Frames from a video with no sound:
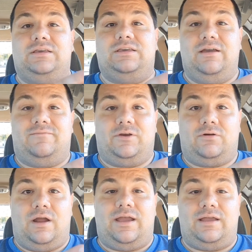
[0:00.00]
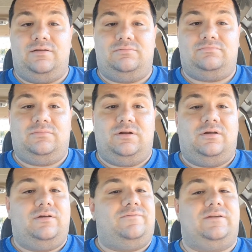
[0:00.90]
give the grade,
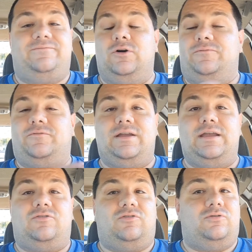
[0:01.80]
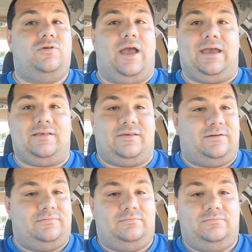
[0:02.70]
then feel free to
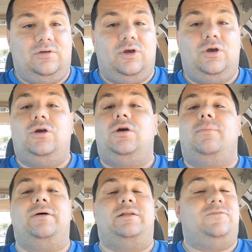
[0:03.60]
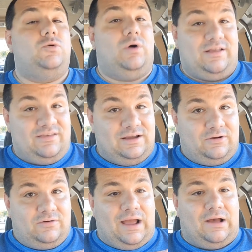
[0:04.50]
exit. But if you want to
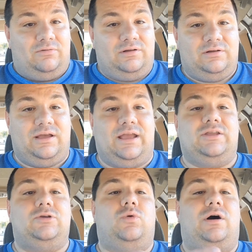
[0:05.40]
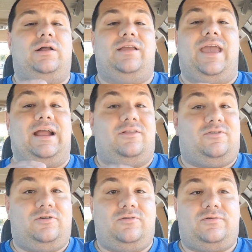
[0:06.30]
stick around and you want
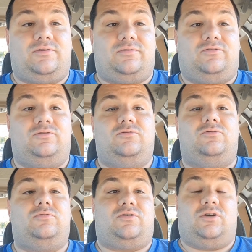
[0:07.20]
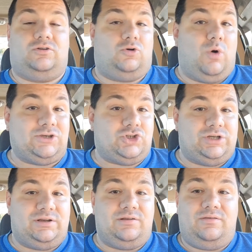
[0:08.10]
answers to certain
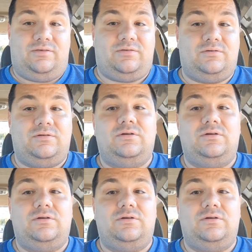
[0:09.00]
questions,